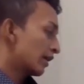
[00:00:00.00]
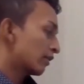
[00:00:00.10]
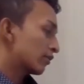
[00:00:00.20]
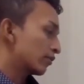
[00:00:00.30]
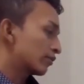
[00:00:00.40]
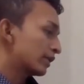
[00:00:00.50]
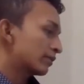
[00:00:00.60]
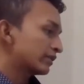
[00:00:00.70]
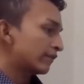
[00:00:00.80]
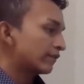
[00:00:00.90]
and
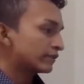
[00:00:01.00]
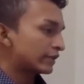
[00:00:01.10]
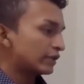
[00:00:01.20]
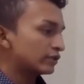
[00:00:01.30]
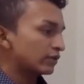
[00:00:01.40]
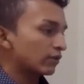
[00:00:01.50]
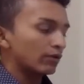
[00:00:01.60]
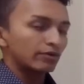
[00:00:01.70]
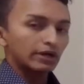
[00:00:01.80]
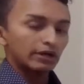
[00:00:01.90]
concrete manifestation
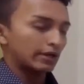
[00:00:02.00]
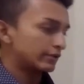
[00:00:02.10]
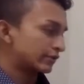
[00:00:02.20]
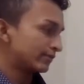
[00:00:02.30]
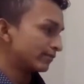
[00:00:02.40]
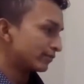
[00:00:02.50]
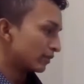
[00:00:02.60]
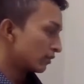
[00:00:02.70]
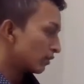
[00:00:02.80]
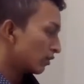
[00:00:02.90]
or relation